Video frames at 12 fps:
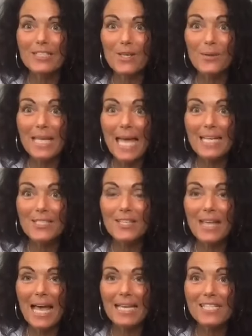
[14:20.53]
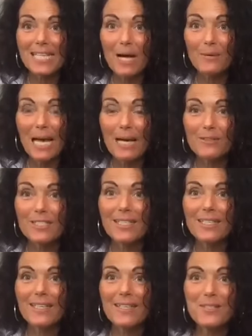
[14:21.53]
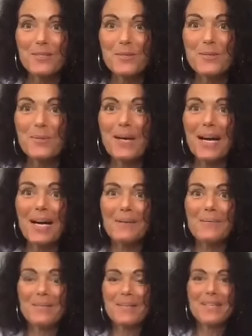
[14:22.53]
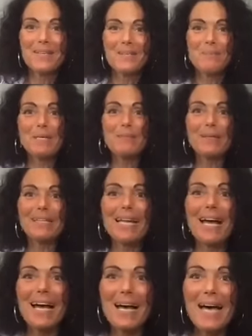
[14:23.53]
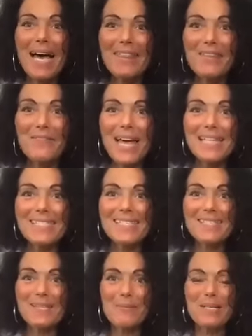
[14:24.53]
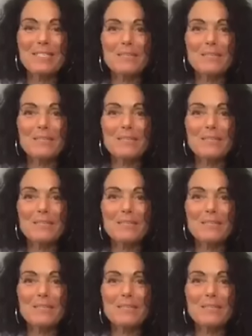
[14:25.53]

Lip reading: So yay to that. Shout out to the people at the fasting summit.